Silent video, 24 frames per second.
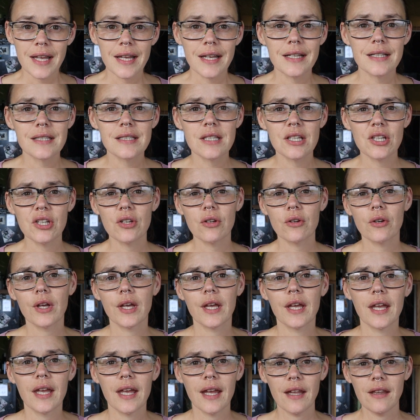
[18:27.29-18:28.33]
is that you
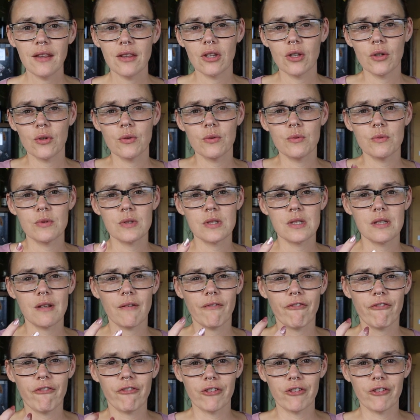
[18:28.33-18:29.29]
can get those